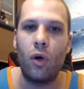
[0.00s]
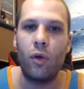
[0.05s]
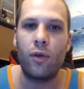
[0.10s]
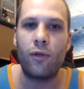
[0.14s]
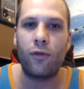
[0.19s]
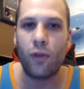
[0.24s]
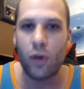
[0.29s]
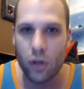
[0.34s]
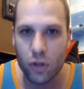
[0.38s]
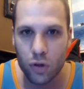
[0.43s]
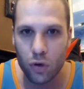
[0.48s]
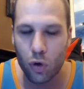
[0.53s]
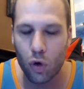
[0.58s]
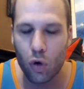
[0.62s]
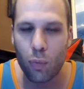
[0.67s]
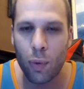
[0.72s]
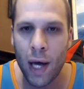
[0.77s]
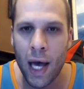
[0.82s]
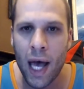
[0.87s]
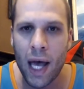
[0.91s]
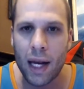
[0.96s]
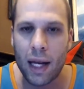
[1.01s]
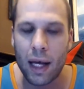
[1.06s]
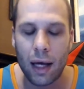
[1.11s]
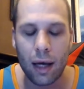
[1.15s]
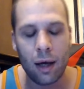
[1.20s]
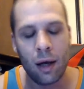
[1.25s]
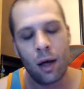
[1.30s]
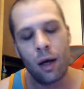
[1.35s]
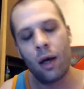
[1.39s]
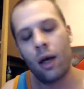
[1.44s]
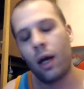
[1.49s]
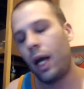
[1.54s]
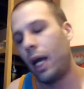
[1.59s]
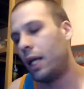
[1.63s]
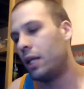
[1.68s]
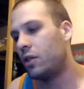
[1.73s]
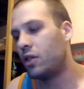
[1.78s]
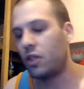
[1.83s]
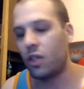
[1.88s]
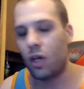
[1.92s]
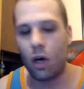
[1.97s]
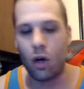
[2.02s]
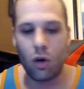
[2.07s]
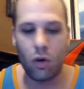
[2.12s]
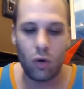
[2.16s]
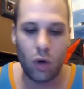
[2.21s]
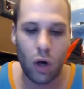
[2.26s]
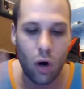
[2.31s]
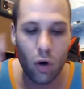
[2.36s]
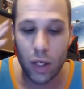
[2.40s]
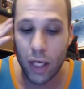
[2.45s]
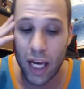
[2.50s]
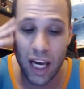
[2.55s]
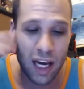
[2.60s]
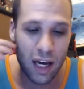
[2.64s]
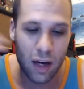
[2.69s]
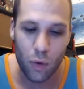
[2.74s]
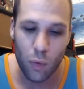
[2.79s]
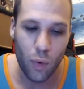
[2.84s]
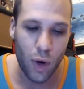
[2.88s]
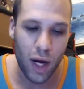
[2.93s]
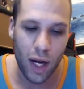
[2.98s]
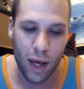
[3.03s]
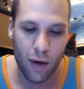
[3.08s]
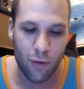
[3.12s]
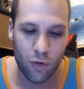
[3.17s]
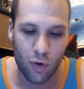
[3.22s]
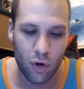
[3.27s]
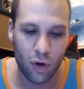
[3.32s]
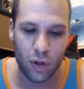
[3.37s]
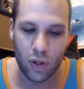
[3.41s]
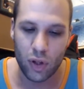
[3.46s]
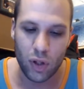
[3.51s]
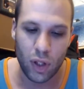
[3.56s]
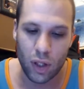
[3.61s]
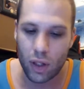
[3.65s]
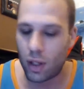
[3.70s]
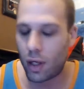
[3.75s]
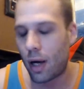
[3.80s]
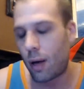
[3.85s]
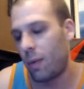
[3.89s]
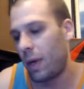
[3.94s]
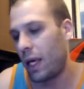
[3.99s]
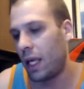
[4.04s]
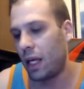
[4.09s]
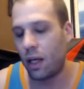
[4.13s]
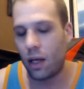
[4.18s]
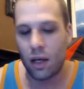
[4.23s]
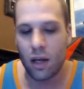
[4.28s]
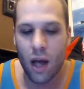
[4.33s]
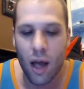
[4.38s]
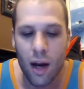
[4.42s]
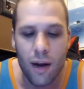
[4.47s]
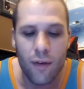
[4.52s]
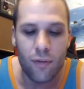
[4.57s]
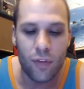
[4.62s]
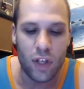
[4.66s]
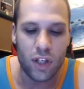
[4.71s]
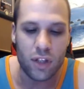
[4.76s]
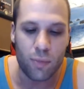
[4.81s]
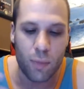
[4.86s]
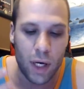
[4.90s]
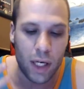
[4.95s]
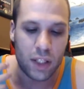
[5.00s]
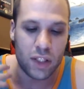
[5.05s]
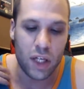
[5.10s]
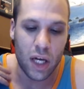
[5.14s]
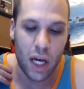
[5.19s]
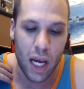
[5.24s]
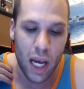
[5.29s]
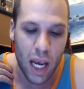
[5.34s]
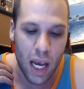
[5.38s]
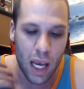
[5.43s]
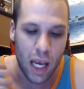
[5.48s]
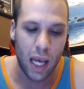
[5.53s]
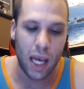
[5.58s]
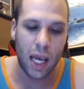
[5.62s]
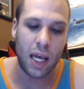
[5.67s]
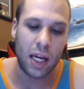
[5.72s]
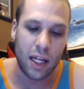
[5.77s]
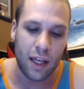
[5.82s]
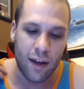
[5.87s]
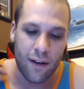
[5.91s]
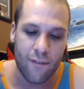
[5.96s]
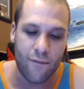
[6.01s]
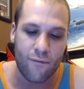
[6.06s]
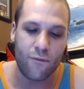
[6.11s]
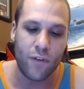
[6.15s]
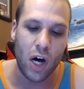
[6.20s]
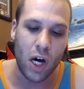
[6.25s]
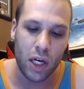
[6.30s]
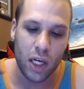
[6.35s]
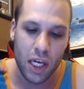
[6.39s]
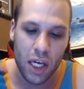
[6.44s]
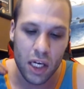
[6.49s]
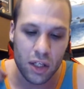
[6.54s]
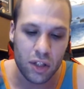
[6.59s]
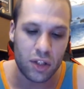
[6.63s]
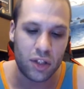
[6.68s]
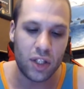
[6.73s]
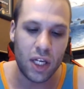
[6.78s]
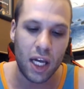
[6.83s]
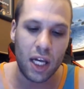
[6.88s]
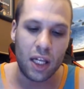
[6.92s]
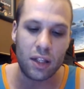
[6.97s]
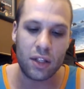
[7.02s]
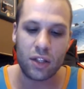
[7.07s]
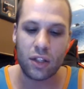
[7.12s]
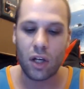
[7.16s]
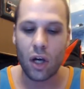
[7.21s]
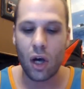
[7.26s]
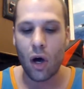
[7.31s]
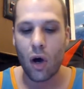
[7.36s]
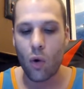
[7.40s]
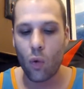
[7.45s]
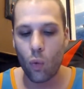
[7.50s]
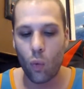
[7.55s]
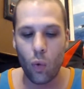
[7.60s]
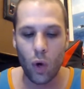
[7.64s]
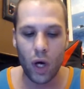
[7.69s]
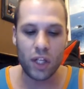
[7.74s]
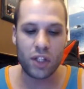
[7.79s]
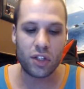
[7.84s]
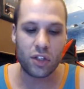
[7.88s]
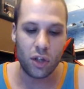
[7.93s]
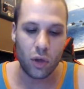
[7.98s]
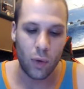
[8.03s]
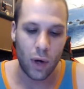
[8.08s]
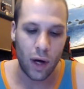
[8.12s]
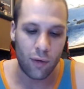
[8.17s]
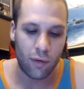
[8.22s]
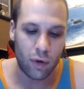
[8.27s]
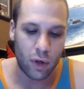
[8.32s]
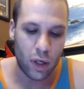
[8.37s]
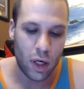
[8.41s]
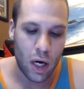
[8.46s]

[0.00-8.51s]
the first group had it. And so, okay, whatever. I mean, none of this makes any fucking sense whatsoever.